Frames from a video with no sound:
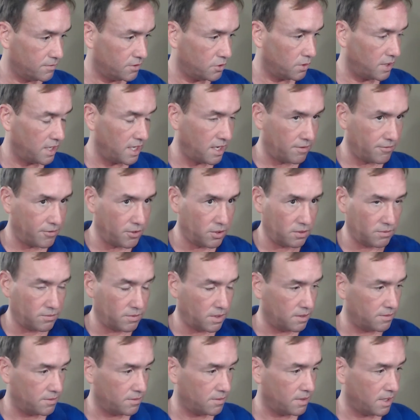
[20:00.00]
do an interview
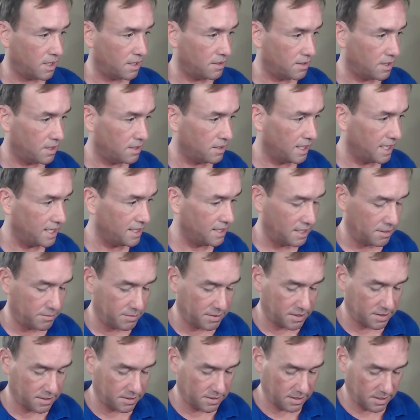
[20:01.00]
lately,
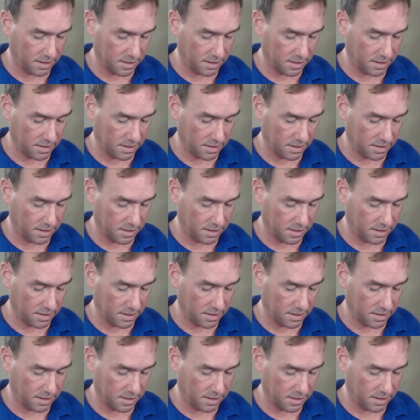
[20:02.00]
but